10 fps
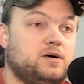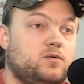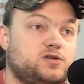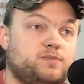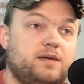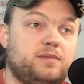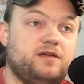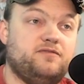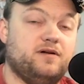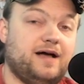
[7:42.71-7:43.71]
which made me
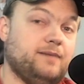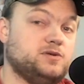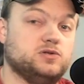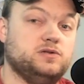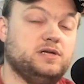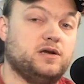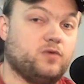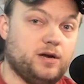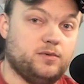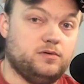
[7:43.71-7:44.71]
feel absolutely
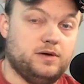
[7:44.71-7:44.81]
incredible.